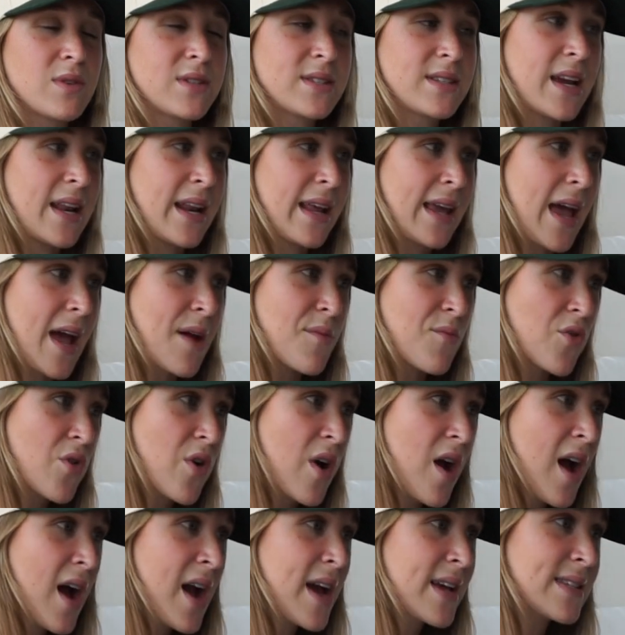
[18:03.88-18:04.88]
was getting
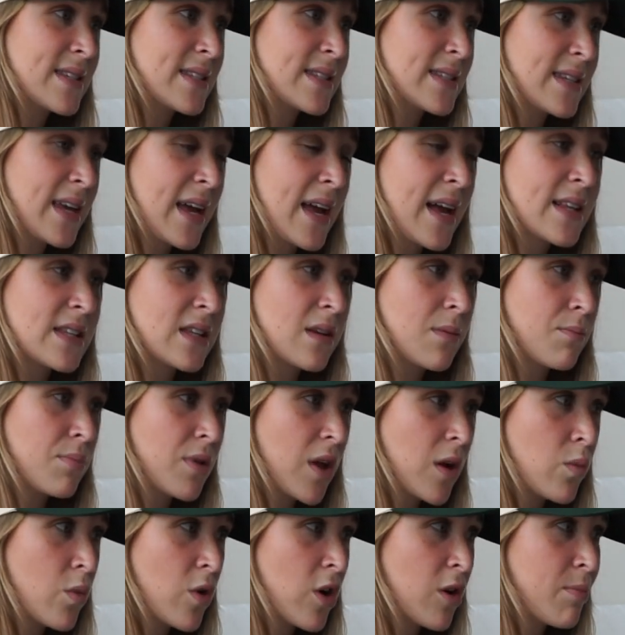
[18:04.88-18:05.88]
MRIs and scans and
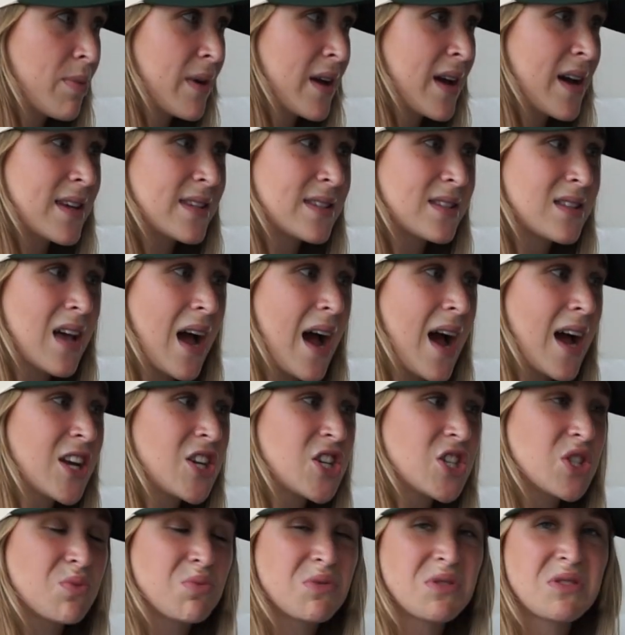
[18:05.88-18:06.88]
blood work because I
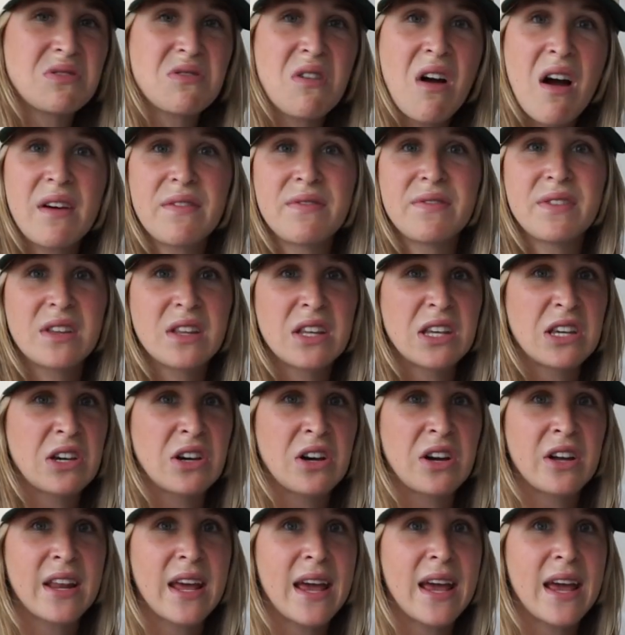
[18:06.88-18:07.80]
just was not feeling good.